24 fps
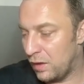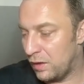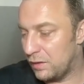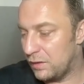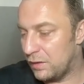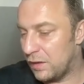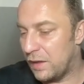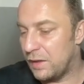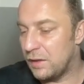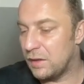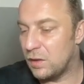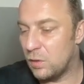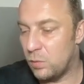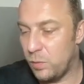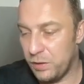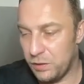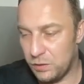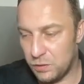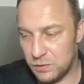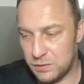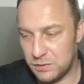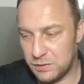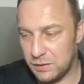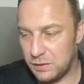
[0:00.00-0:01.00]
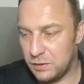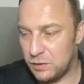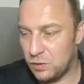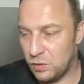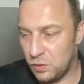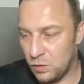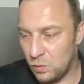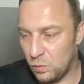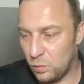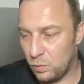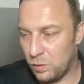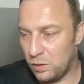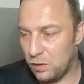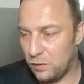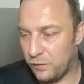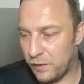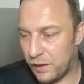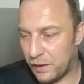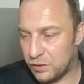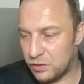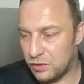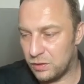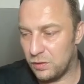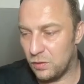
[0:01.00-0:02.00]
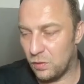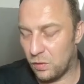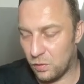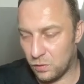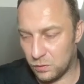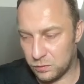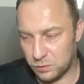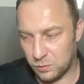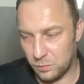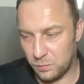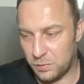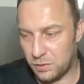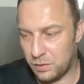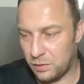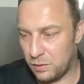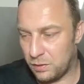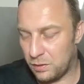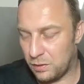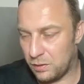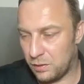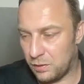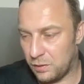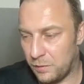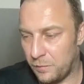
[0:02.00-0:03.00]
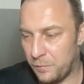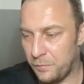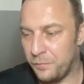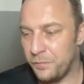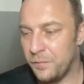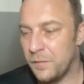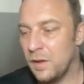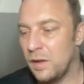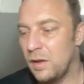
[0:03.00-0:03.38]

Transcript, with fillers: then queen to c2 will eventually also um,